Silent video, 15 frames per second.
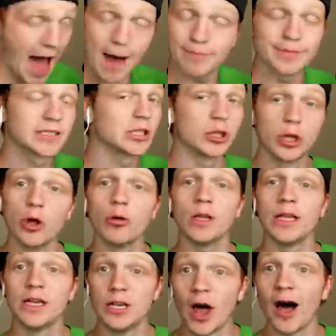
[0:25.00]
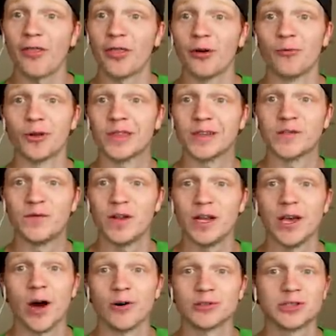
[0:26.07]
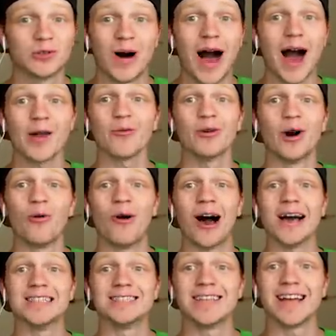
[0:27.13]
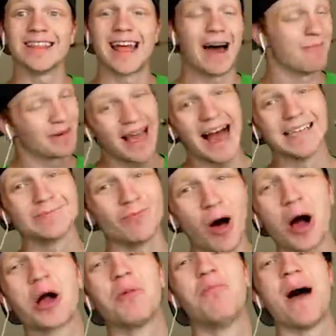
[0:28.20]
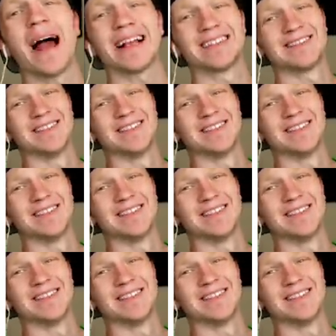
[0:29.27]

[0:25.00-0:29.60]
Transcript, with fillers: absolutely nothing with this video. So I don't know why I said that. But guys, welcome back